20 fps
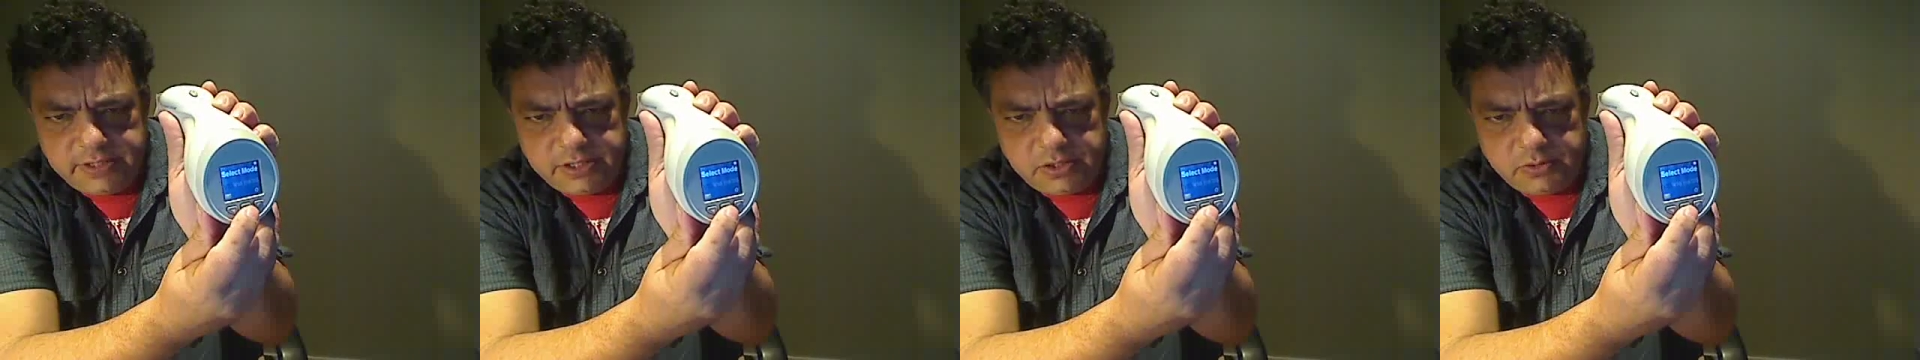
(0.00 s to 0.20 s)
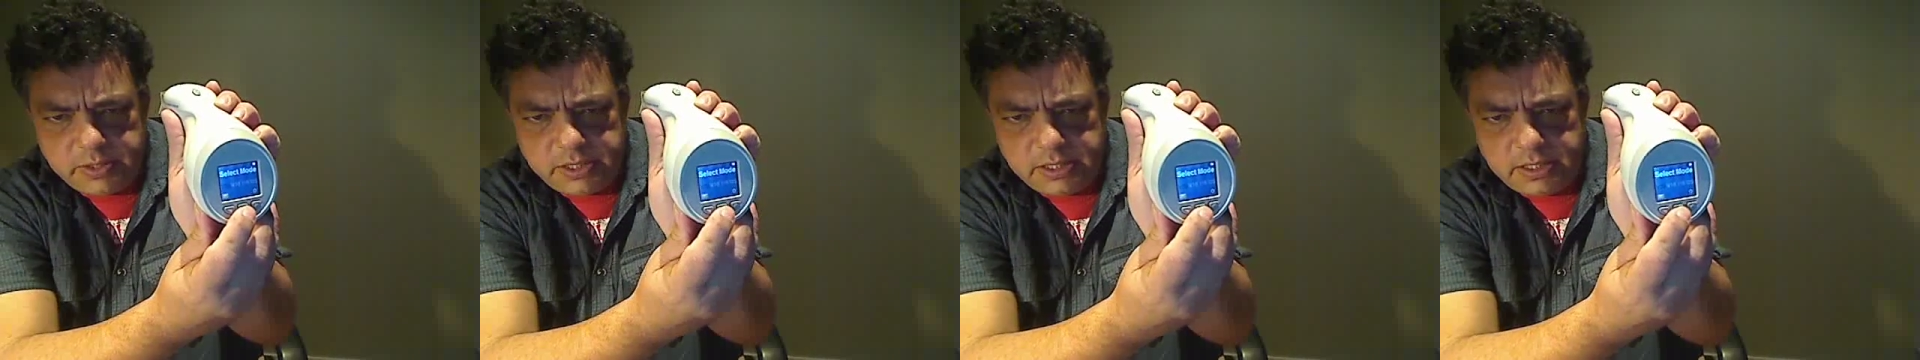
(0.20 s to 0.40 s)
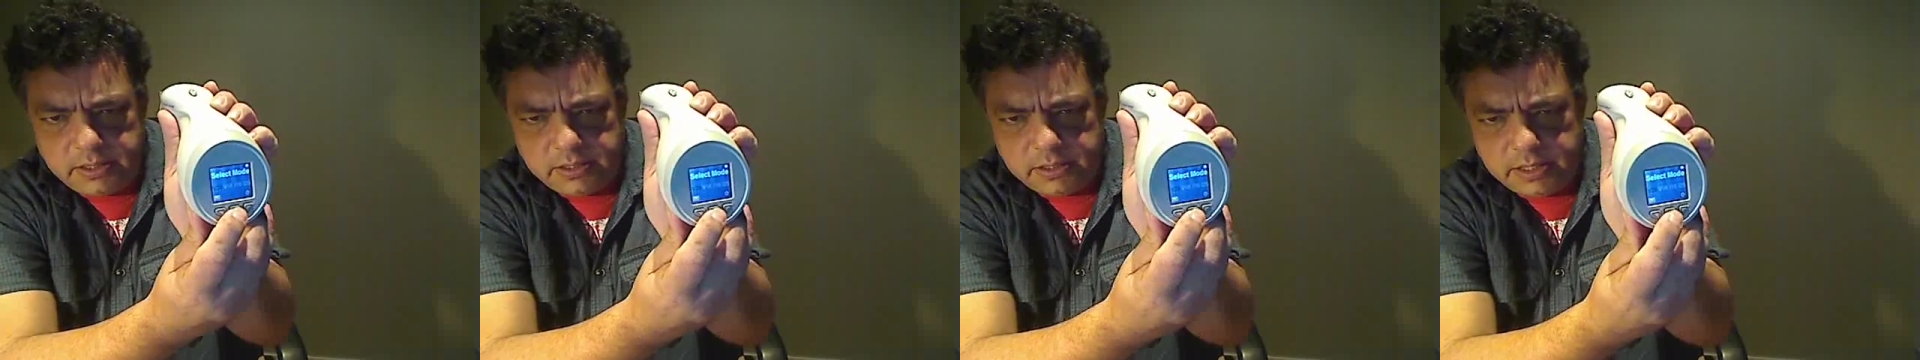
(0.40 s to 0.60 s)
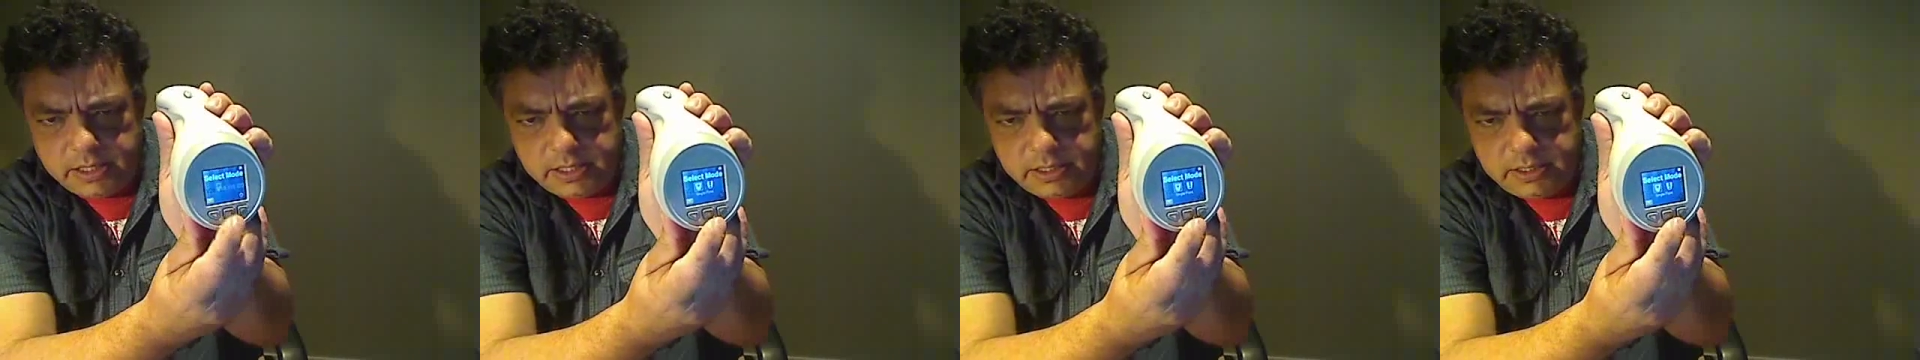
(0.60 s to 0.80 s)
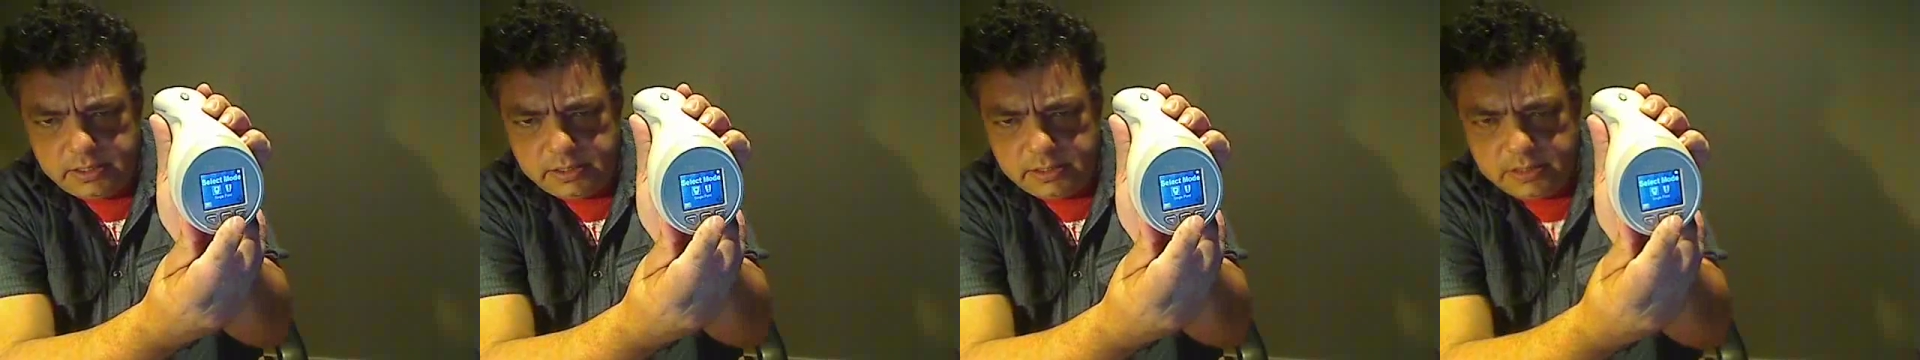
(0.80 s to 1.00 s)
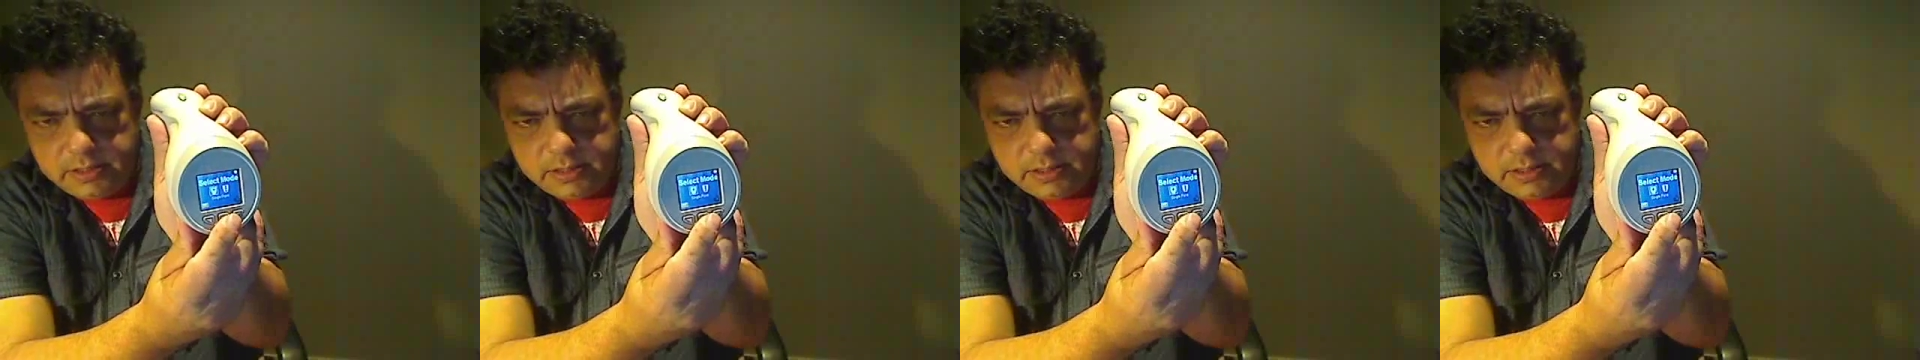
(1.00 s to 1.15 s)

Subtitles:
V29